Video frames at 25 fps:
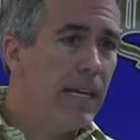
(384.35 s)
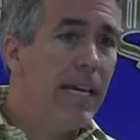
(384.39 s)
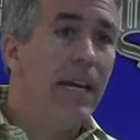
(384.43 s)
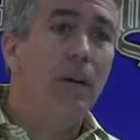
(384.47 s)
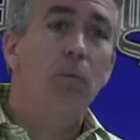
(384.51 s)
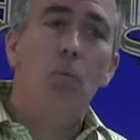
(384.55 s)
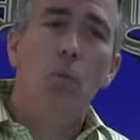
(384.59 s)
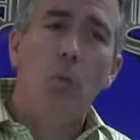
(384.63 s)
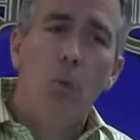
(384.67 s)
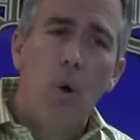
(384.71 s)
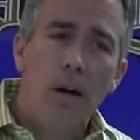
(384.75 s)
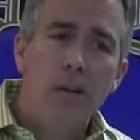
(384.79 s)

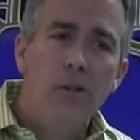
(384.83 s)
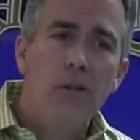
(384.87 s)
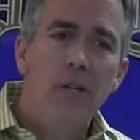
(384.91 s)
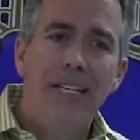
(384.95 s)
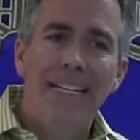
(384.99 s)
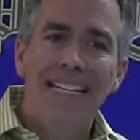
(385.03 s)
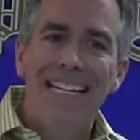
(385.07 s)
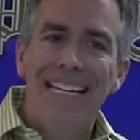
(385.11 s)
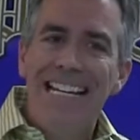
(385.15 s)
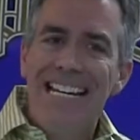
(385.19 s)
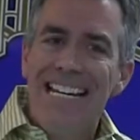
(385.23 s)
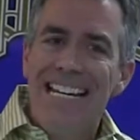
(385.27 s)
It
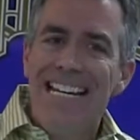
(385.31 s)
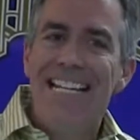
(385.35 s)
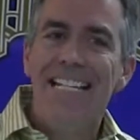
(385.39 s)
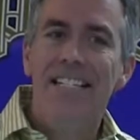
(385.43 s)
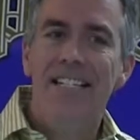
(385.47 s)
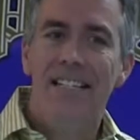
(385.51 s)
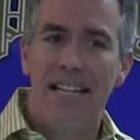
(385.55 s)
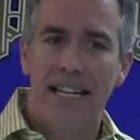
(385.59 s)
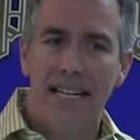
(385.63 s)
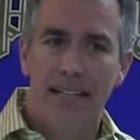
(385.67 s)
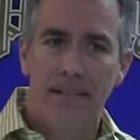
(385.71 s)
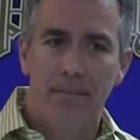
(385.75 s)
wasn't
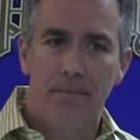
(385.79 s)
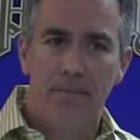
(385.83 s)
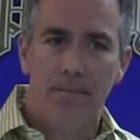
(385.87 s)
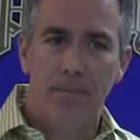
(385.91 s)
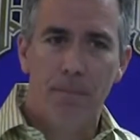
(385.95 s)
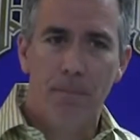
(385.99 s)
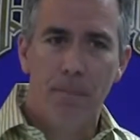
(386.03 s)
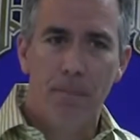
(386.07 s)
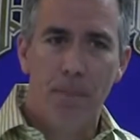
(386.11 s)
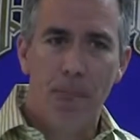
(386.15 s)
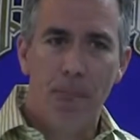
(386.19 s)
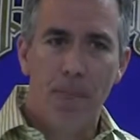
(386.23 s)
easy.
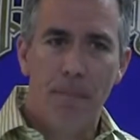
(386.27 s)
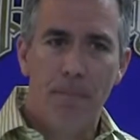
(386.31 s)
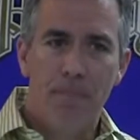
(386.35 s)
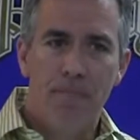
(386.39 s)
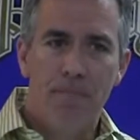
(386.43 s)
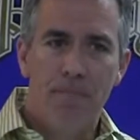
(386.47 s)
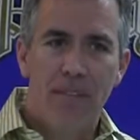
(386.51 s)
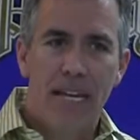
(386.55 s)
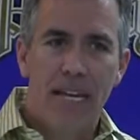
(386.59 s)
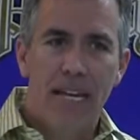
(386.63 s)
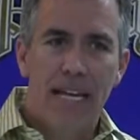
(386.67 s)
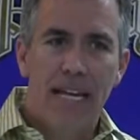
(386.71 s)

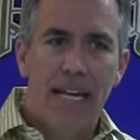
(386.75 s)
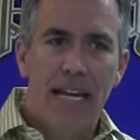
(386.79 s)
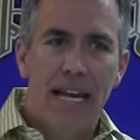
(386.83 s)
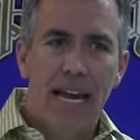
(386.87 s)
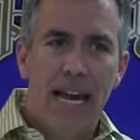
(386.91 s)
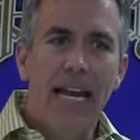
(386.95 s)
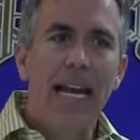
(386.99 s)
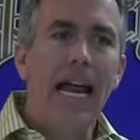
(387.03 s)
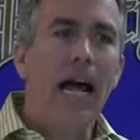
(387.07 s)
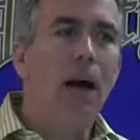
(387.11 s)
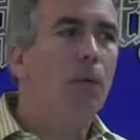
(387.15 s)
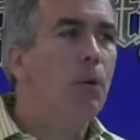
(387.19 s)

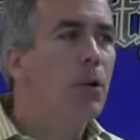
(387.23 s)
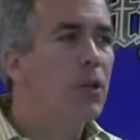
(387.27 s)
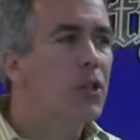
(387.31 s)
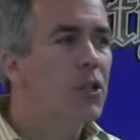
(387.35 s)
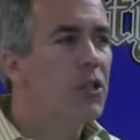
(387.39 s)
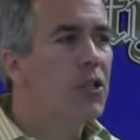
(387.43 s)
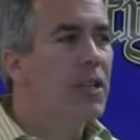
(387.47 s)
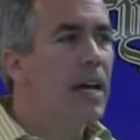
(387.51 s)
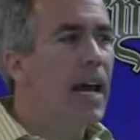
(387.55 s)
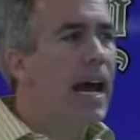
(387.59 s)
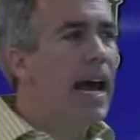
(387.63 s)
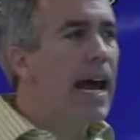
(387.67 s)
And I would
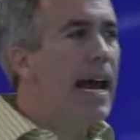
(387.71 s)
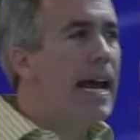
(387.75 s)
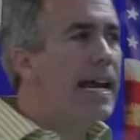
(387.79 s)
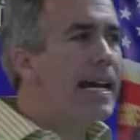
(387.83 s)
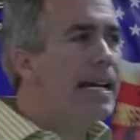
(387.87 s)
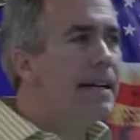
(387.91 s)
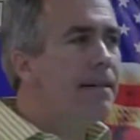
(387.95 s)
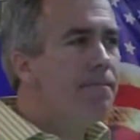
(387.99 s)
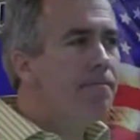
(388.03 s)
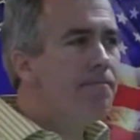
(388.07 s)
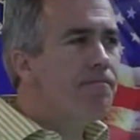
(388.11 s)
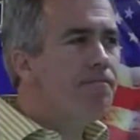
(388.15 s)

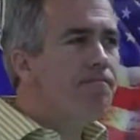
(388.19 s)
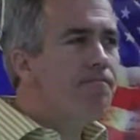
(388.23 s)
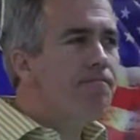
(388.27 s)
say